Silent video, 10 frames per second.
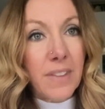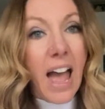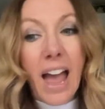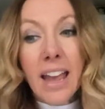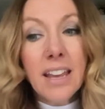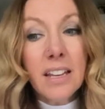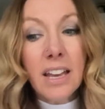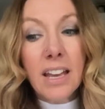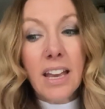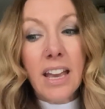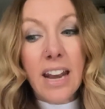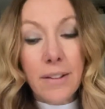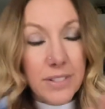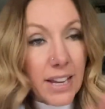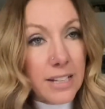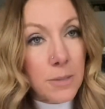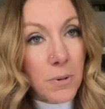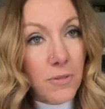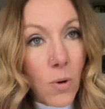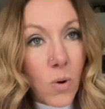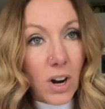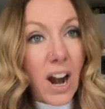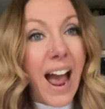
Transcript: I, and I've said this before,